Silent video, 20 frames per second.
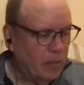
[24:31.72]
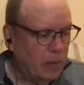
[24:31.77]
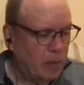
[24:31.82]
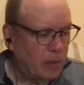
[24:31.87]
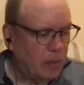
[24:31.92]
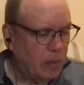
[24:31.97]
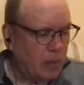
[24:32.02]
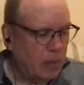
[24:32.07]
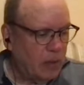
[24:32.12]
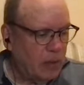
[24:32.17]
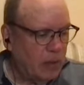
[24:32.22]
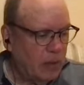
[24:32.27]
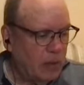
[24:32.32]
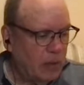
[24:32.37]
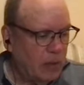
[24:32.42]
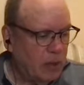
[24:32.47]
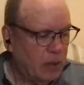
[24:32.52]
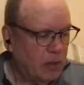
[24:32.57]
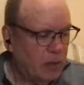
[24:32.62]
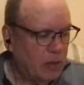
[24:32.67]
i was
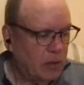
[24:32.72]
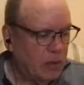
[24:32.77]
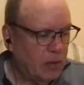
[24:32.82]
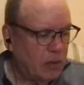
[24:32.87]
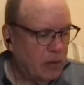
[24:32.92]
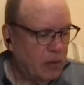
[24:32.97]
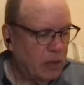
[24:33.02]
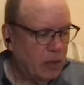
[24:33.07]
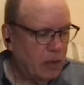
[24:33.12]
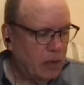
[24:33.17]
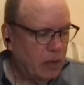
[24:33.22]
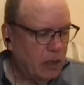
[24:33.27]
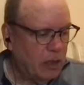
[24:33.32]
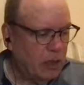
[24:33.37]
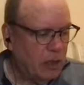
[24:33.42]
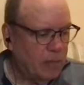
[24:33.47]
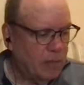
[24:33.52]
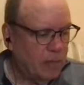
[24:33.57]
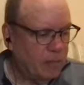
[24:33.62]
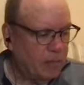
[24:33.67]
teaching a retreat and
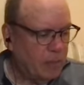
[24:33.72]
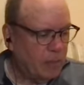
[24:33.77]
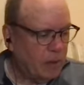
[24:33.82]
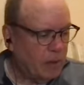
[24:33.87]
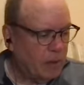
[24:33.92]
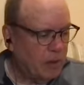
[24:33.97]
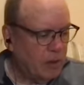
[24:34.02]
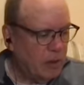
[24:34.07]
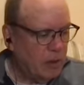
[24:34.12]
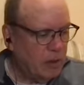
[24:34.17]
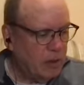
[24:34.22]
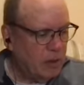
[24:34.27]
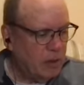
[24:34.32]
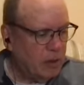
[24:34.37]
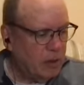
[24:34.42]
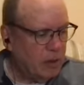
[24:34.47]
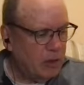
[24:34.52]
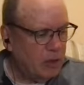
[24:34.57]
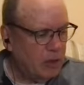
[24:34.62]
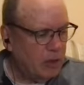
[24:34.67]
i
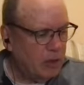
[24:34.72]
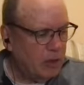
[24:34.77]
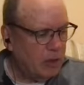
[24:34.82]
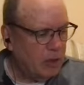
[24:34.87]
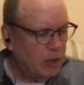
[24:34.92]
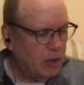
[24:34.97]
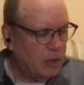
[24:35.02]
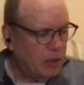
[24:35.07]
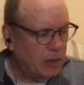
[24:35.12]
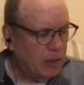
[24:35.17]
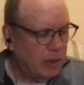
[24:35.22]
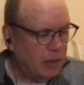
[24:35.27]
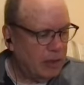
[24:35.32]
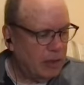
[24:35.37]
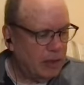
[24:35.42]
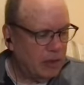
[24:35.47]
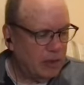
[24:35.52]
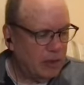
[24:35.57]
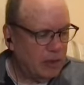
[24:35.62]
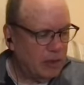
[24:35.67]
just uh, i
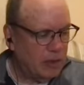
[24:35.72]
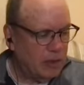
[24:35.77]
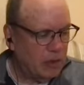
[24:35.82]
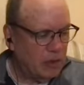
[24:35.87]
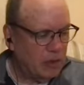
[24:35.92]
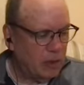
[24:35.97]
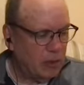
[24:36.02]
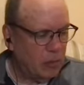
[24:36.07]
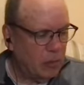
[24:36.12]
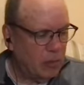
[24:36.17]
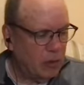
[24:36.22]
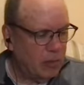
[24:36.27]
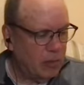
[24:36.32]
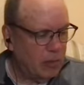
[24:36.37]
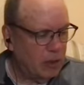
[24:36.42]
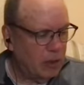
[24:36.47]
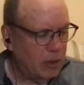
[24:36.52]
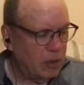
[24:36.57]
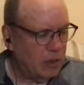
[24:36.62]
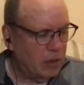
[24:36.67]
guess i took it with
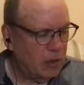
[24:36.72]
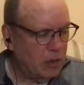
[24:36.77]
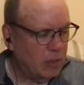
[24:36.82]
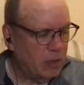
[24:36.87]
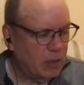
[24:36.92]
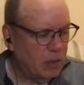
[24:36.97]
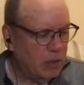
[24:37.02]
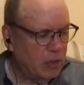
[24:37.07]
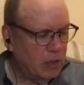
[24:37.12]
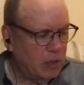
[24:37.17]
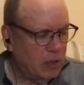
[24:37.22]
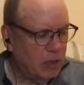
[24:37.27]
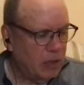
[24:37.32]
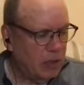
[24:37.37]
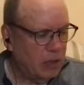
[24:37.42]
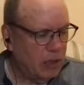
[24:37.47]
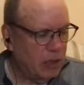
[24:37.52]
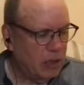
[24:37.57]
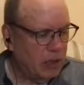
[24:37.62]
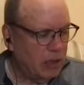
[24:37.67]
me to the retreat
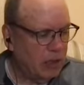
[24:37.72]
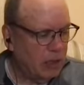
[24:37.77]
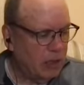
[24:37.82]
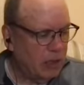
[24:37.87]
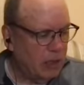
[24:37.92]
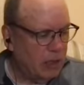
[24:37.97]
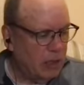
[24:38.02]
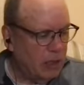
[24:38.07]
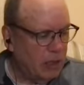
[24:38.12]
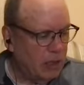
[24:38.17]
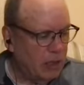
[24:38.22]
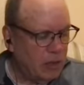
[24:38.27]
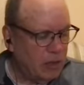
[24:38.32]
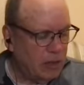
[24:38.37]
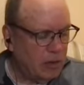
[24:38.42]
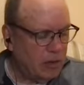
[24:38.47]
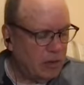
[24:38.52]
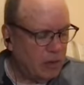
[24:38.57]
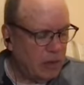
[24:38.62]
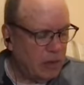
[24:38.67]
and i
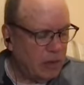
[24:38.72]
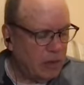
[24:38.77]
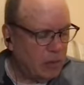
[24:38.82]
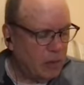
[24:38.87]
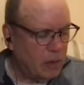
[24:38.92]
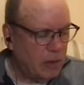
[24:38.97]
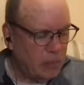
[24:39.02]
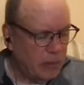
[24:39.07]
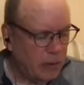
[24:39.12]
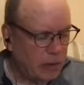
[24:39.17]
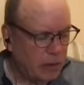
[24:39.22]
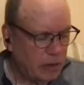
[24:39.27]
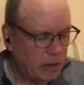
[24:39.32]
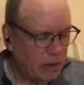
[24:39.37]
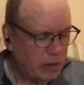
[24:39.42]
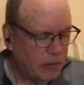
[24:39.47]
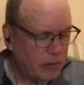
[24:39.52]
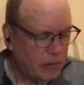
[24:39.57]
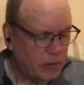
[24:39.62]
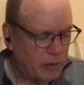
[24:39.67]
just was like well let me look at
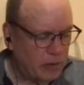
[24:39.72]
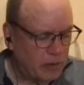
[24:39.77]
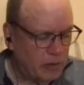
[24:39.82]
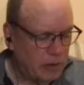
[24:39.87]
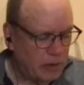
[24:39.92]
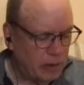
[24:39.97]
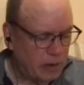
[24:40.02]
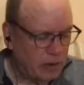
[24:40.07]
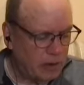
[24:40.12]
the first sutta